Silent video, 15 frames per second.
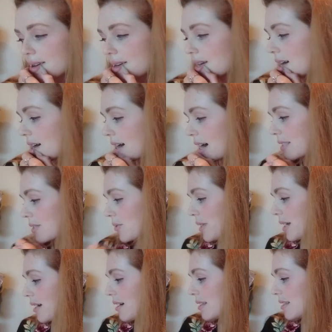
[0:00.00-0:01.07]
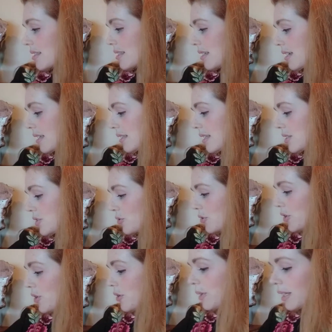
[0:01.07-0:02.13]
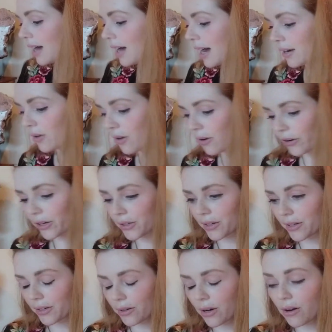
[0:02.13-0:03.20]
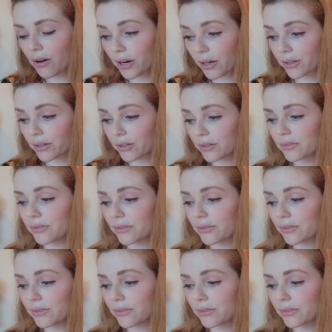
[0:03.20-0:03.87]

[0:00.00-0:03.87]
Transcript: Alright, sweethearts. Let's draw you a light oracle. Oracle.